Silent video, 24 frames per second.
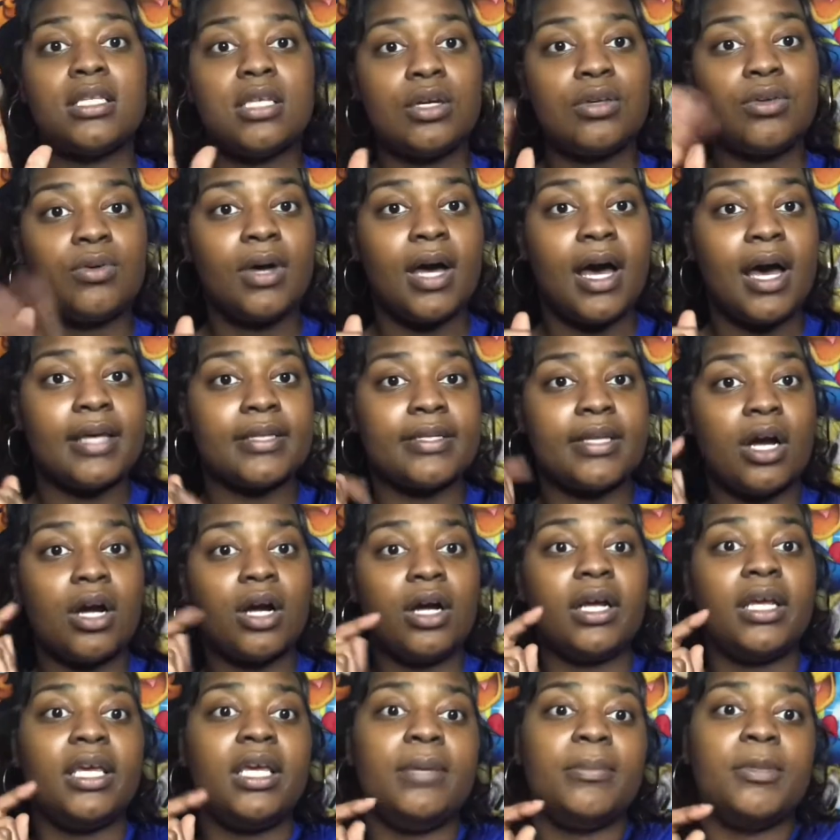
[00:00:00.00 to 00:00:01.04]
you guys, her
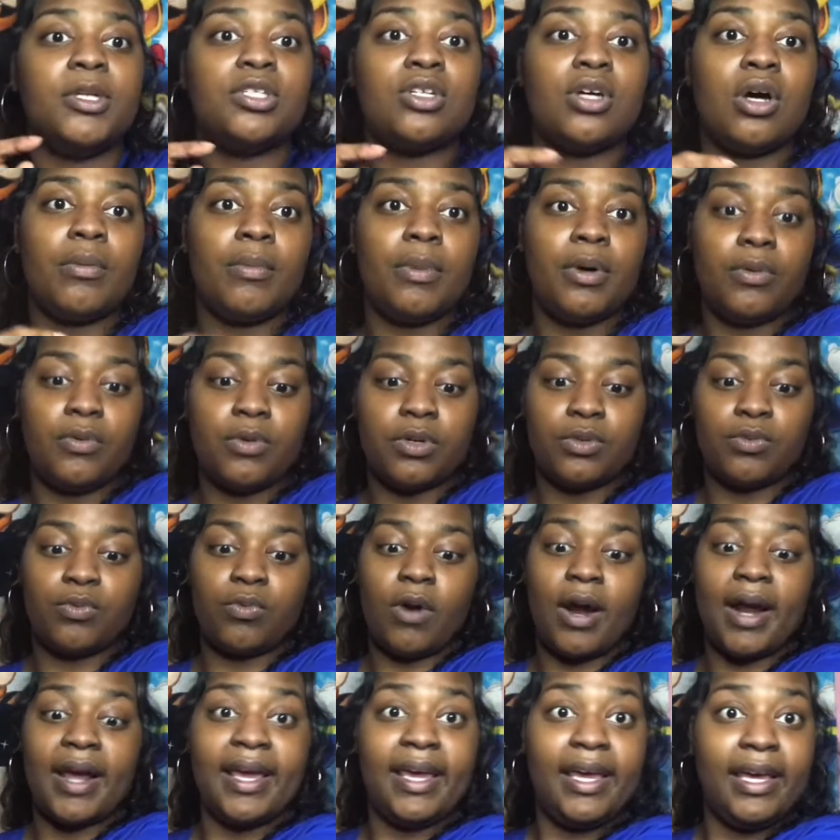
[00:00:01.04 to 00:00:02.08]
hematoma was
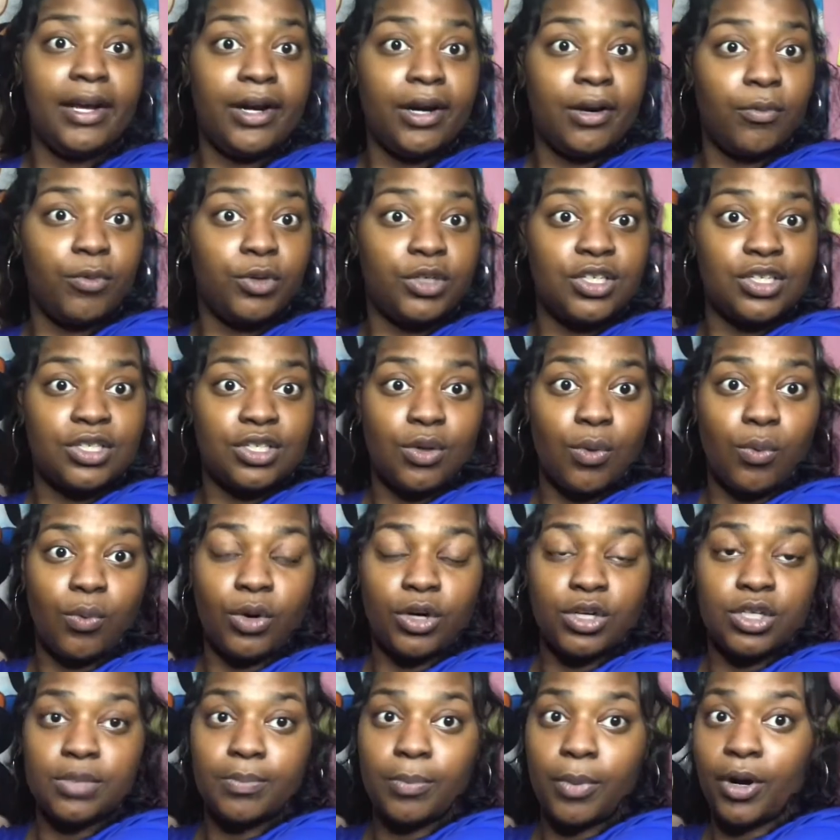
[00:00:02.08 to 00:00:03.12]
right here, which is the
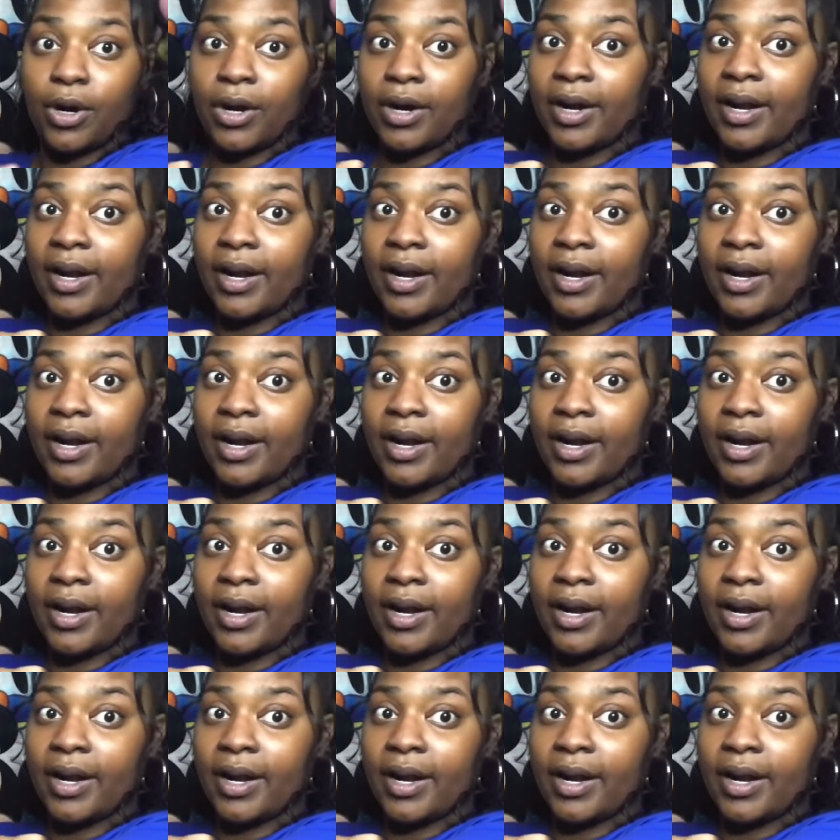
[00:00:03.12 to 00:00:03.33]
worst part.